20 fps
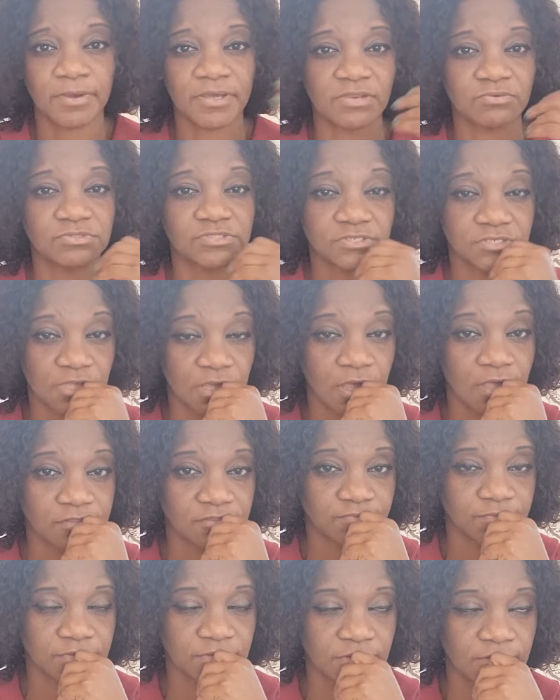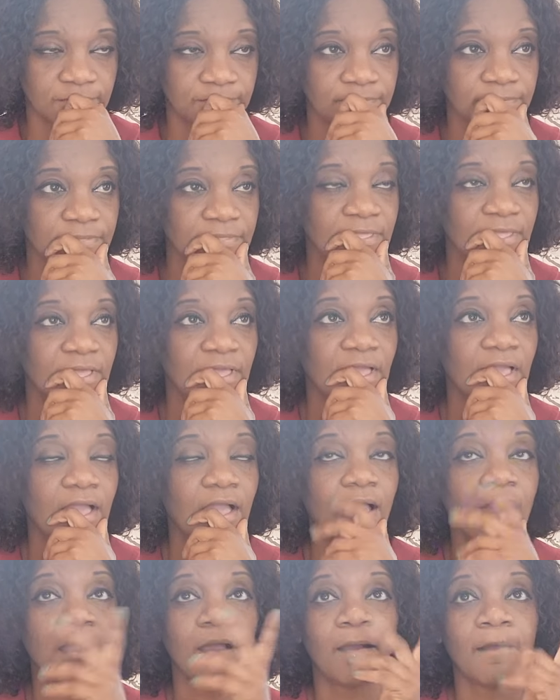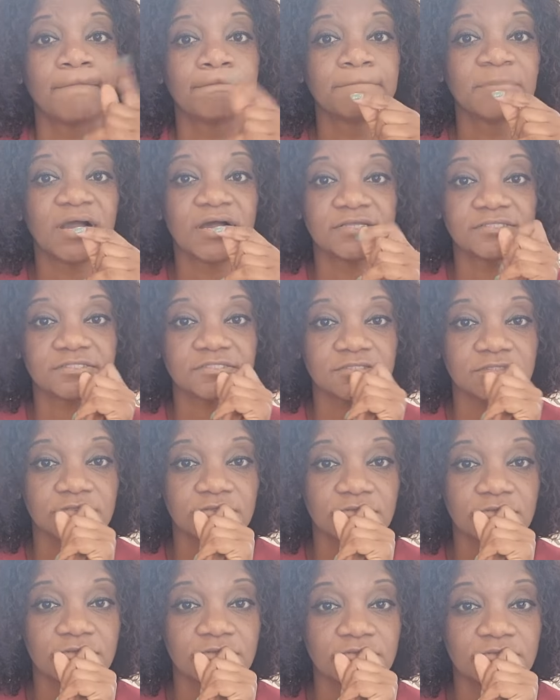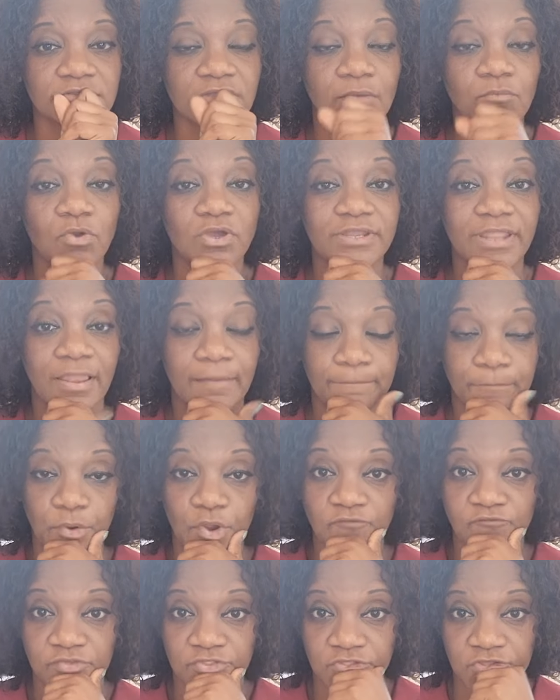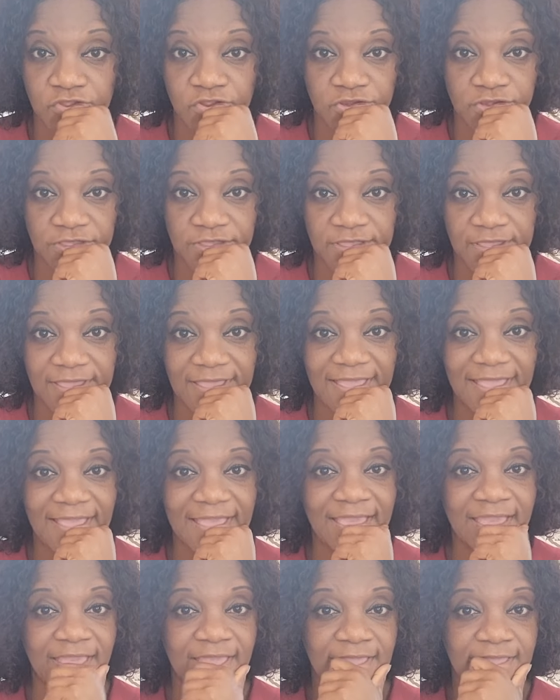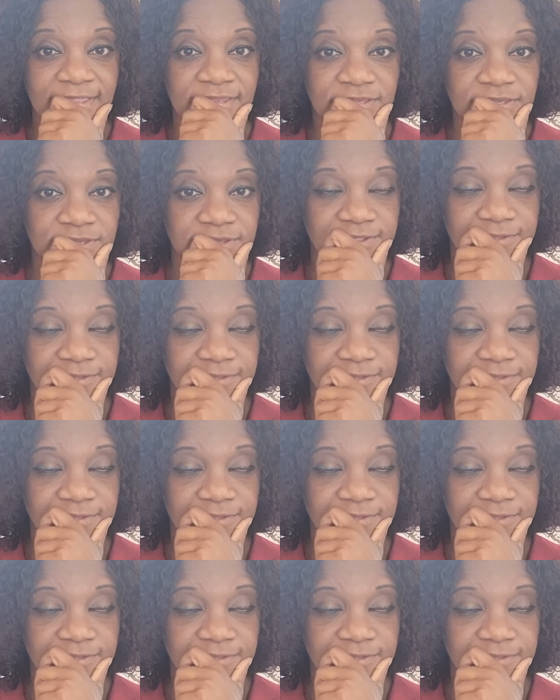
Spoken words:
was in the hospital, but someone had power of attorney, and